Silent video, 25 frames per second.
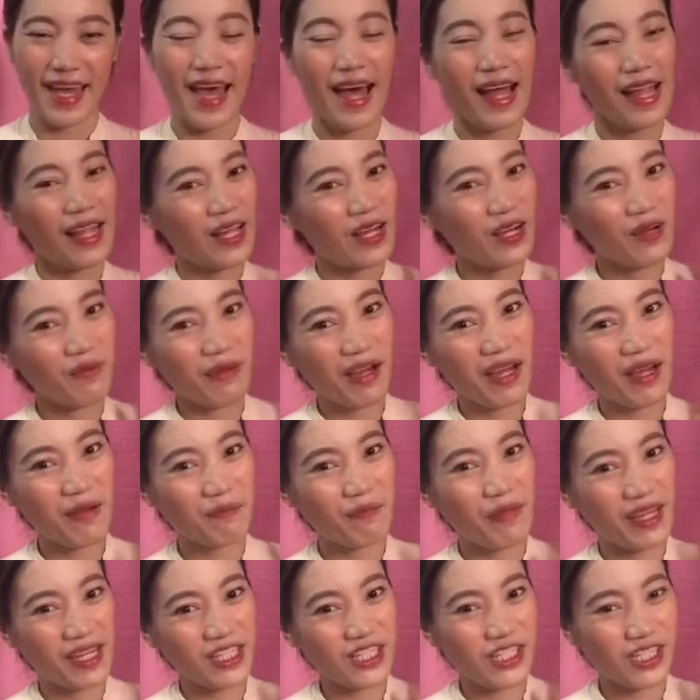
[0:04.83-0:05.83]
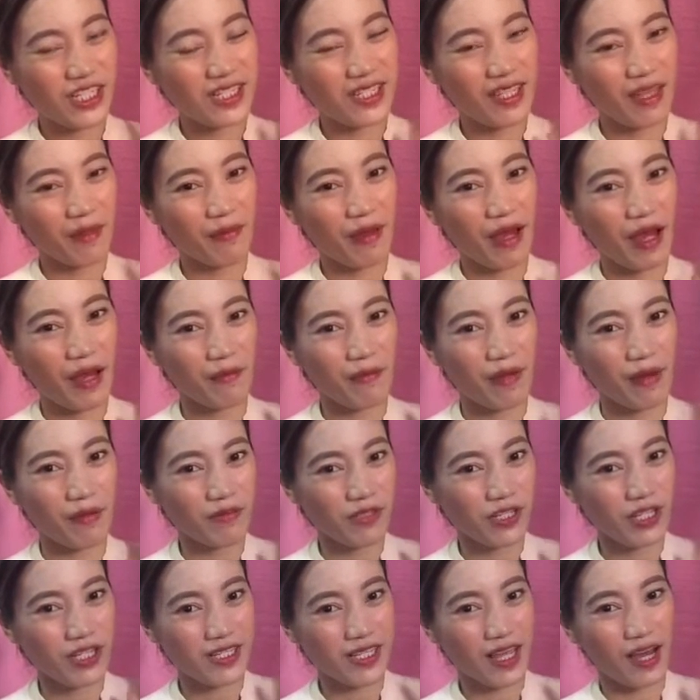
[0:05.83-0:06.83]
Hello mga Beshies and mga
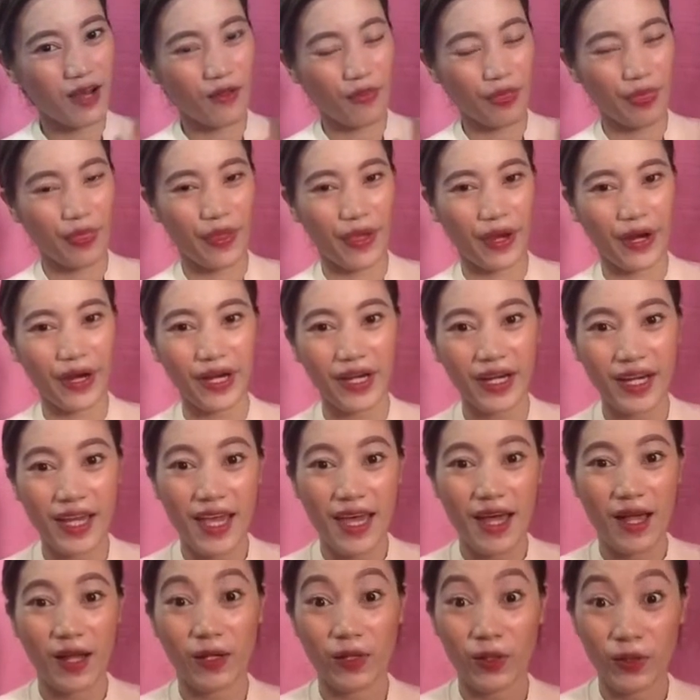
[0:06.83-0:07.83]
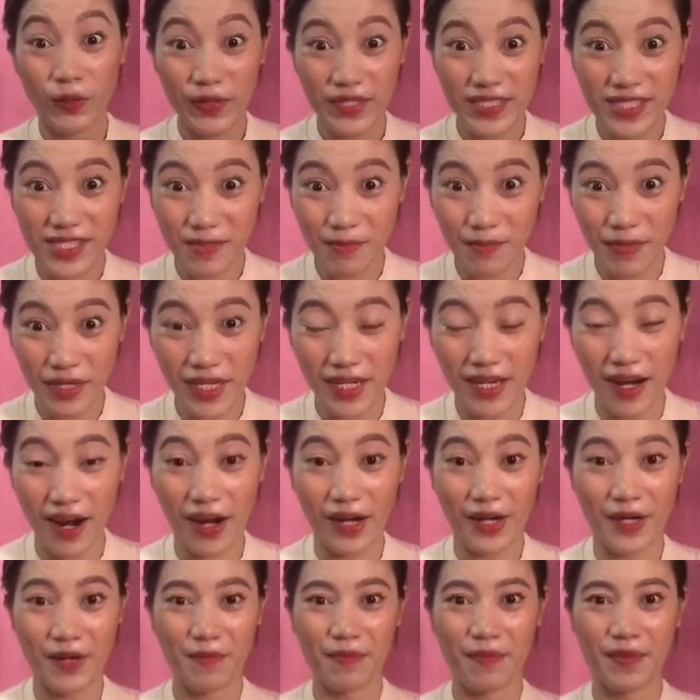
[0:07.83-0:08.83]
Momshies out there. Hello, it's me,
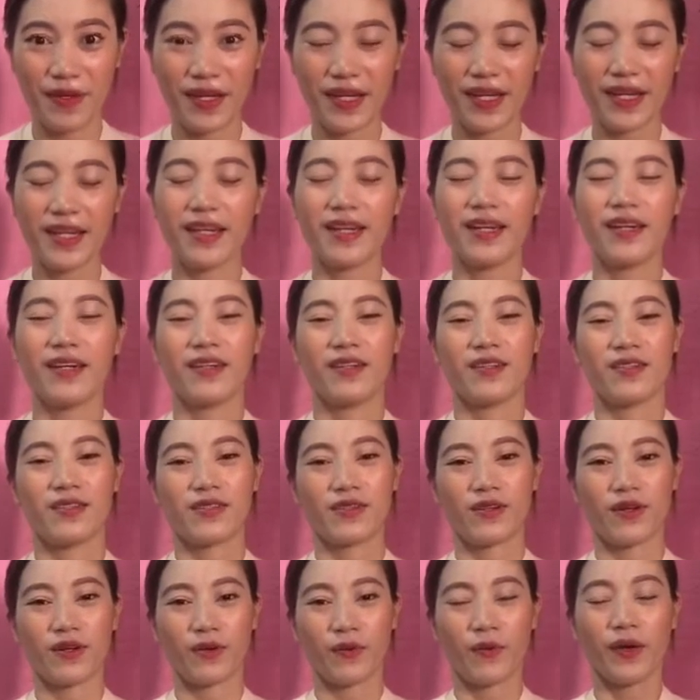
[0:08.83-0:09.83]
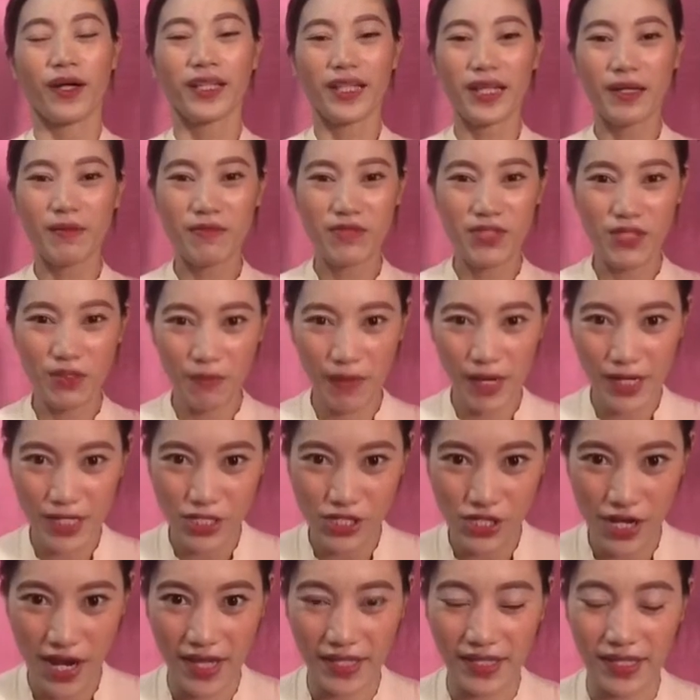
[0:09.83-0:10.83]
Arbee. So, welcome to my
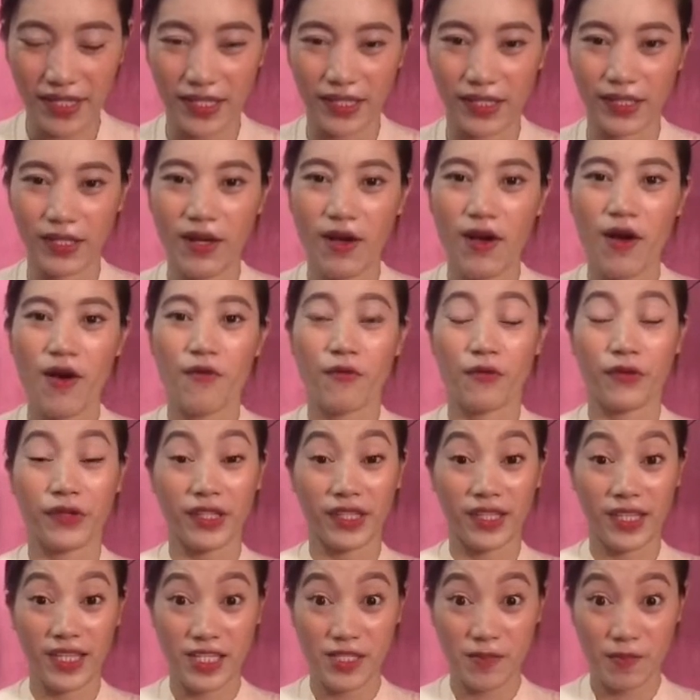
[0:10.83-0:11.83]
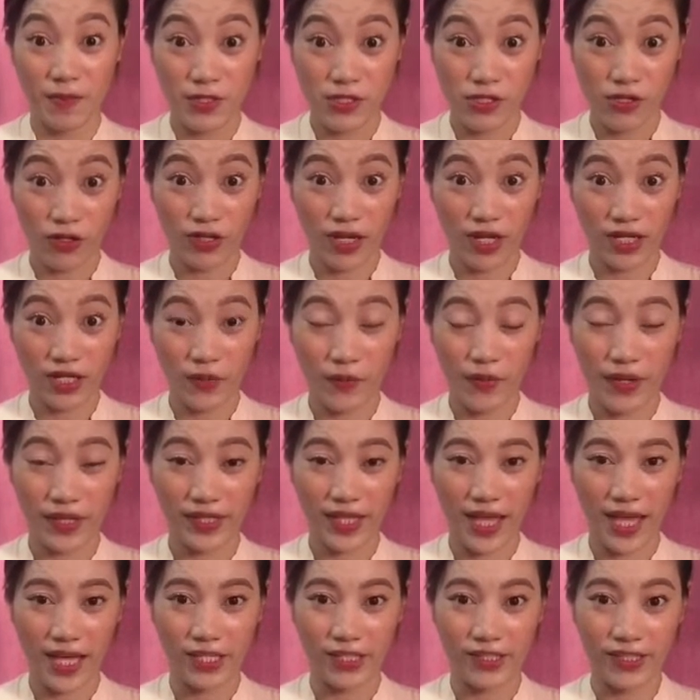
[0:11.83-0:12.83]
channel. For today's video, gagawa
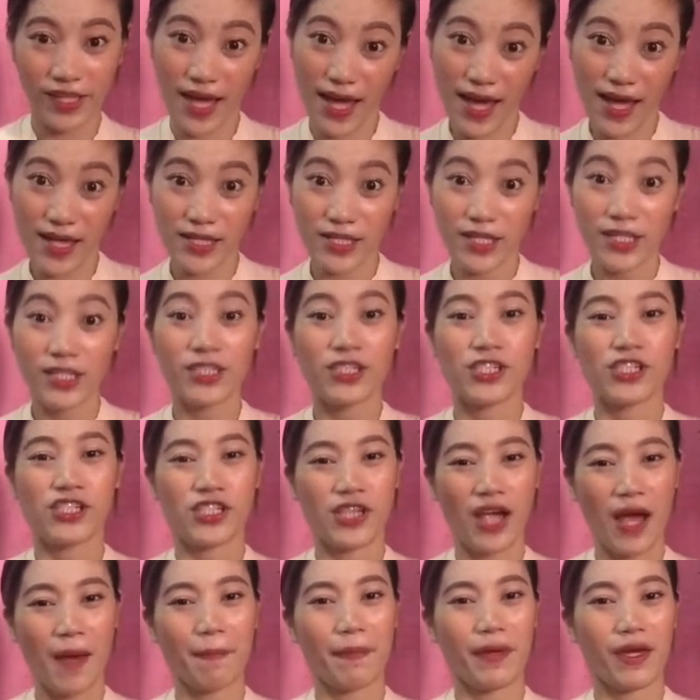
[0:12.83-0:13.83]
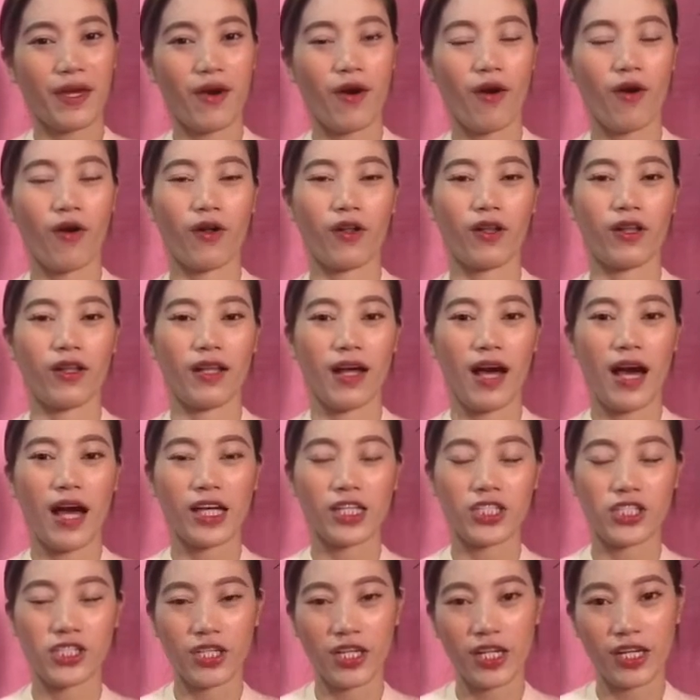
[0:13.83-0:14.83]
tayo ng Shopee Haul.
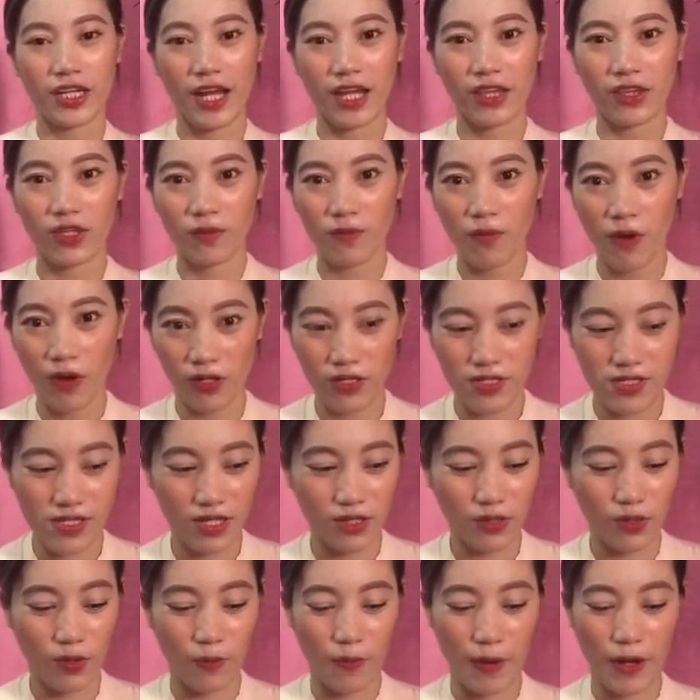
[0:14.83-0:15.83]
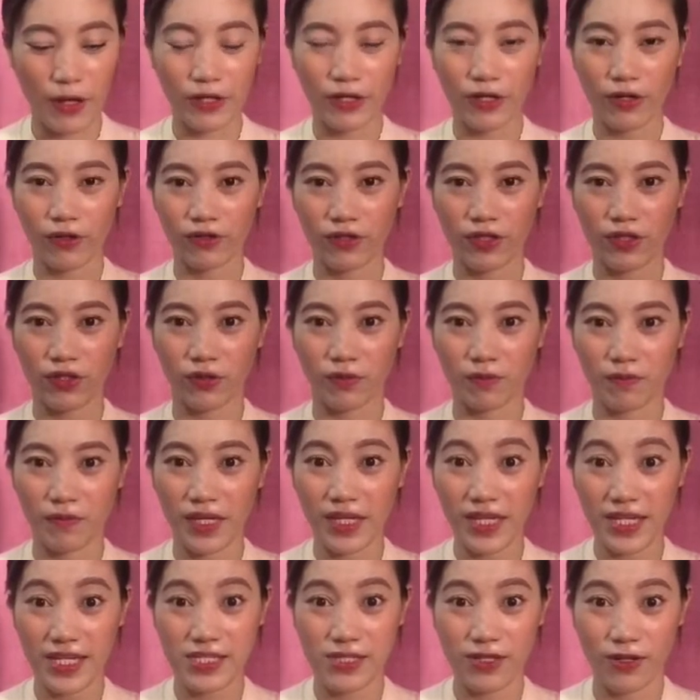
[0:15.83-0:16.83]
Actually, random hauls na to. Meron ako dito ng
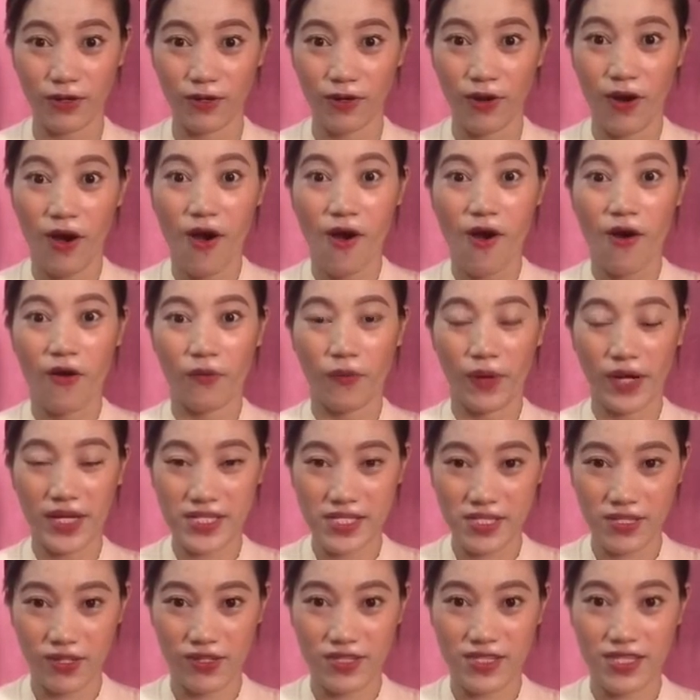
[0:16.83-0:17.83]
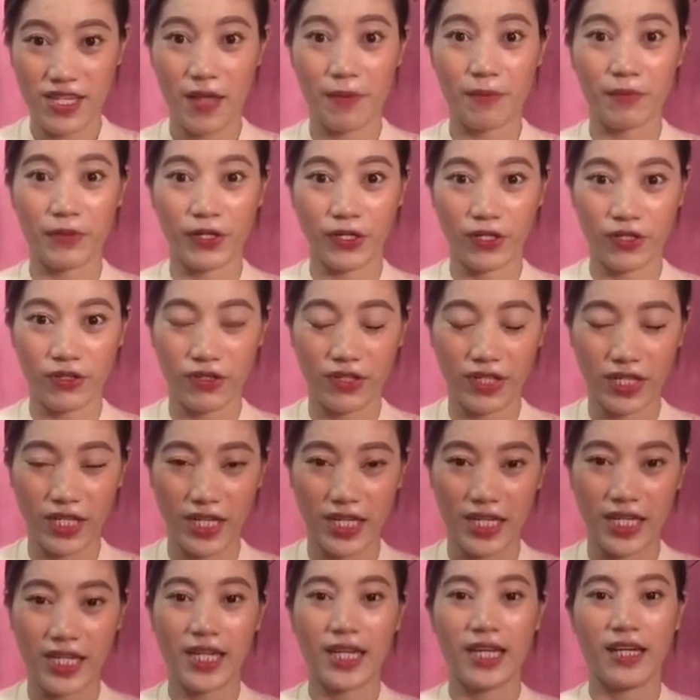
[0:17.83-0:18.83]
Miniso, Watsons, and Mercury.